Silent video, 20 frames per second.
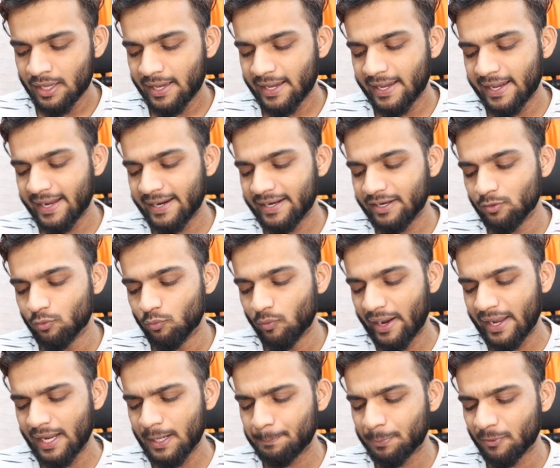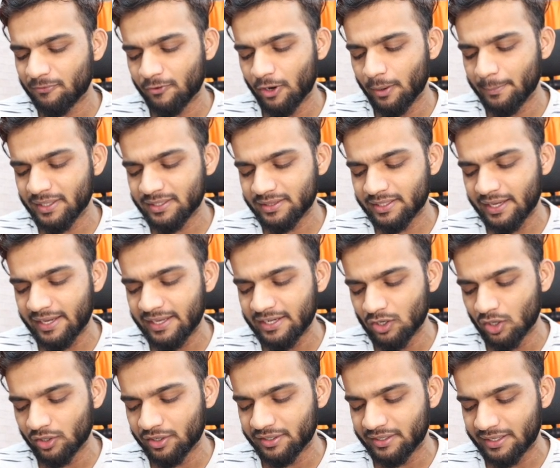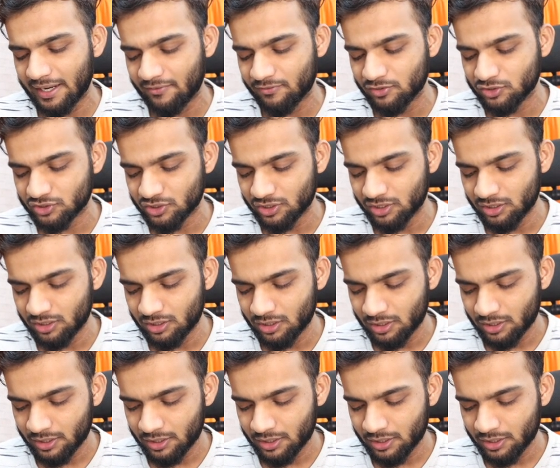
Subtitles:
And while performing the in-order traversal,